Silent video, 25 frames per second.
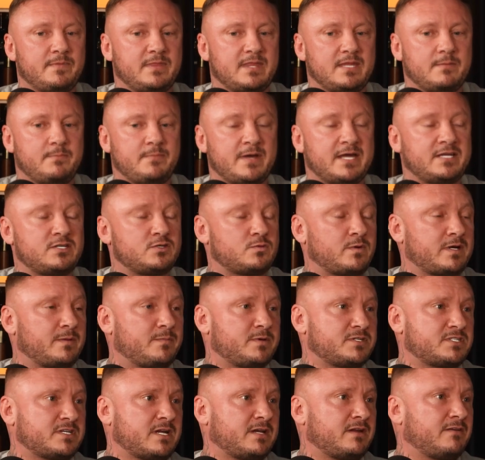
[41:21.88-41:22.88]
paid
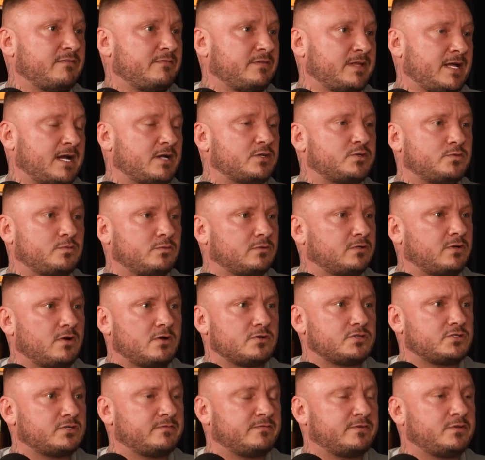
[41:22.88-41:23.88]
20% of the actual
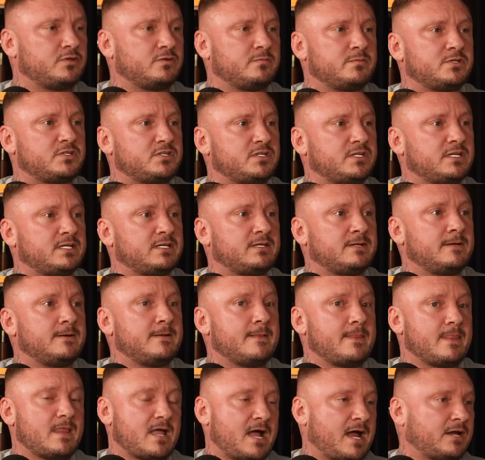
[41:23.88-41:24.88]
cost of a new machine,
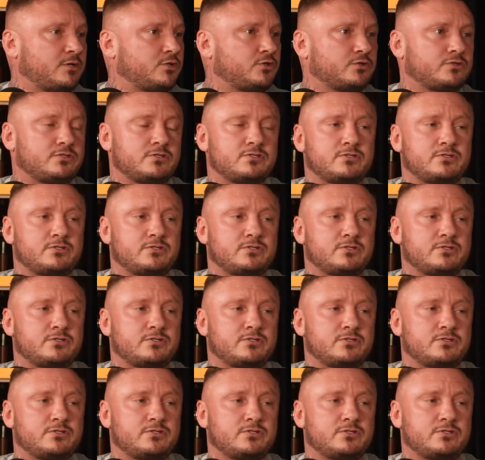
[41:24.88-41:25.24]
and just as